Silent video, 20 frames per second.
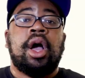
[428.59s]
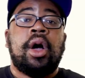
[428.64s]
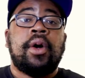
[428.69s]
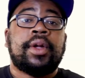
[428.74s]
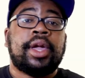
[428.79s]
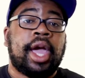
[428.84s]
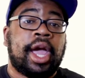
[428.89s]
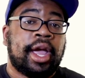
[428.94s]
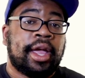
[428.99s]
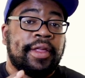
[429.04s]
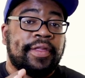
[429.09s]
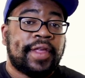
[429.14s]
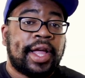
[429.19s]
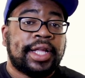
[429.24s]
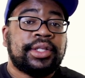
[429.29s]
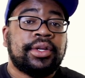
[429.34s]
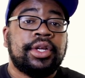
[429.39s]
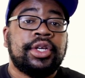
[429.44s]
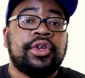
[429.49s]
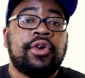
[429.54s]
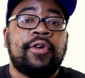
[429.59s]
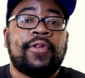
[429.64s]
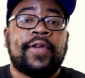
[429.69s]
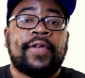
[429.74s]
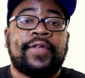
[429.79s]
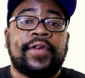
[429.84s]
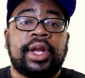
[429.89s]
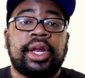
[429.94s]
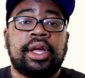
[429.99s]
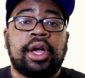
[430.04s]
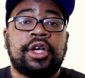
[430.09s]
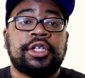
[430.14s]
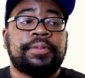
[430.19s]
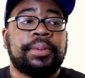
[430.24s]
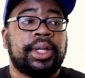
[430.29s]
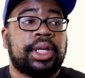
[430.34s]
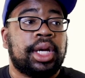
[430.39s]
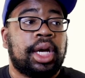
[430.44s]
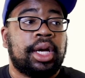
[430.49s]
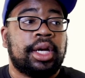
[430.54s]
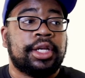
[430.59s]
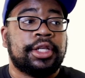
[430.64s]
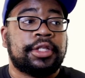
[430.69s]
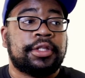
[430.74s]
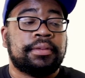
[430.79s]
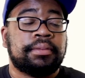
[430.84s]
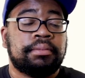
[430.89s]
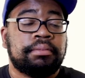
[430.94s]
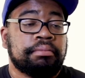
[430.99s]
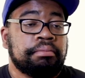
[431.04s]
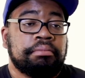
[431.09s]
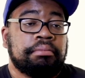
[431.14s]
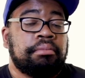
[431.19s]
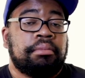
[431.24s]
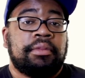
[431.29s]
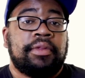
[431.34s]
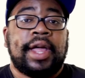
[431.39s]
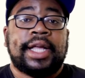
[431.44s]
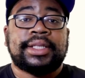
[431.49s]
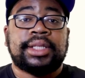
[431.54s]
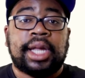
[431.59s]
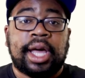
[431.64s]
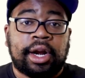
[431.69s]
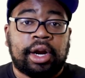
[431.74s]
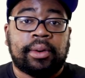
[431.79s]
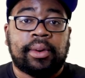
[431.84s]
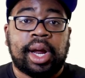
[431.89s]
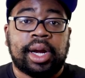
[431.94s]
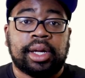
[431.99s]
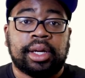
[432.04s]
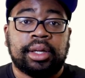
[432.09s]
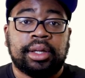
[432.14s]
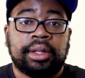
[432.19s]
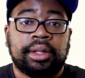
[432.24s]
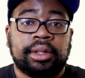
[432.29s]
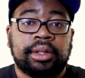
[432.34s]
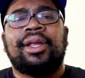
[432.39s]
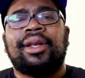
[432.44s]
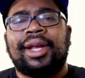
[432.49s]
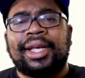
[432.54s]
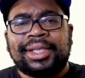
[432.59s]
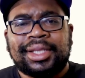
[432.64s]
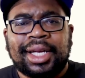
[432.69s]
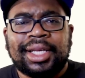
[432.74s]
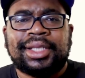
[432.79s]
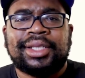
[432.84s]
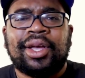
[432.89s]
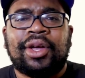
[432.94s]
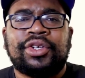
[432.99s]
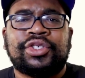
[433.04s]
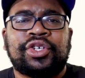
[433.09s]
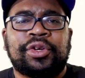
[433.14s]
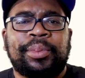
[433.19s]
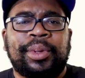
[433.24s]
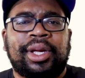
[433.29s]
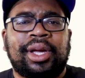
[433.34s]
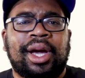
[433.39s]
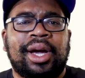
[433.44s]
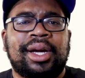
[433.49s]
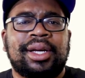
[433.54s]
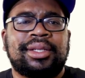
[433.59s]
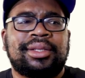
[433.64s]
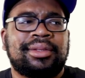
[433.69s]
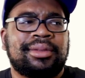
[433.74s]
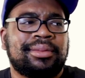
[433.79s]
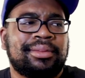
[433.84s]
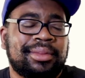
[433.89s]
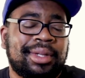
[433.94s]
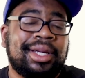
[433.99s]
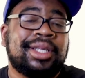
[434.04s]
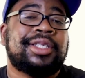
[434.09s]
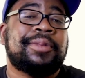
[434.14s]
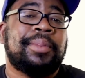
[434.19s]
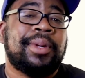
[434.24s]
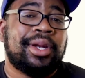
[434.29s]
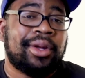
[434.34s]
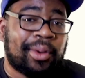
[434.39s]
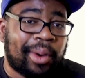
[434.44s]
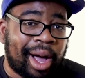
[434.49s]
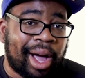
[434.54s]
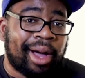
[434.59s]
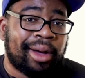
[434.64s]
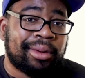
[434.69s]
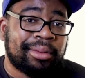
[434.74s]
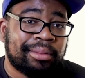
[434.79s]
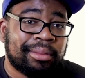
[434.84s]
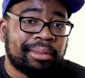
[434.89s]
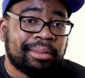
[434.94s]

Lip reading: Okay, that's gonna do it for videos because that's a lot already. Let's get social because it's been a while.